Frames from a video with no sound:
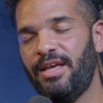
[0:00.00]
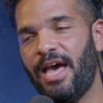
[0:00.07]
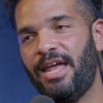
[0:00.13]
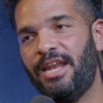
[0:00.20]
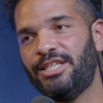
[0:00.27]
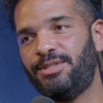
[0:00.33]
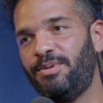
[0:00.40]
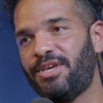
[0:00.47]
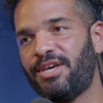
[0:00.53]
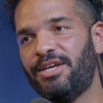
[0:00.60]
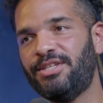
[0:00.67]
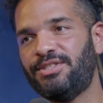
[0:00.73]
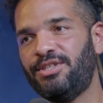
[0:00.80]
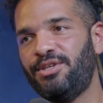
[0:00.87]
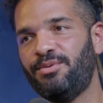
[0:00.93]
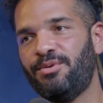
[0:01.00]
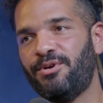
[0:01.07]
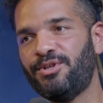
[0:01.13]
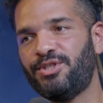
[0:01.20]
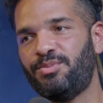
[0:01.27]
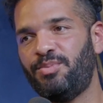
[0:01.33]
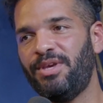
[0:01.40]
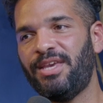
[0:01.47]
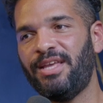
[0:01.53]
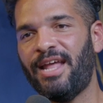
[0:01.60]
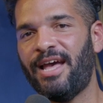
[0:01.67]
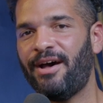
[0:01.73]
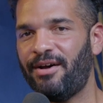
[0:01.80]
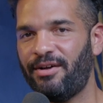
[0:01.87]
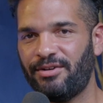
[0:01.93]
And it's because you were speaking
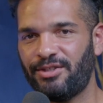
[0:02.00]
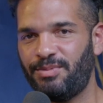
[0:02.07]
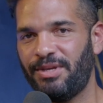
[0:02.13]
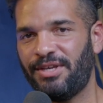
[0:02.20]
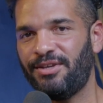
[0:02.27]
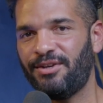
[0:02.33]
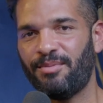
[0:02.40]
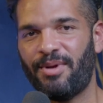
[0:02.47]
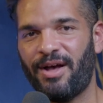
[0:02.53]
your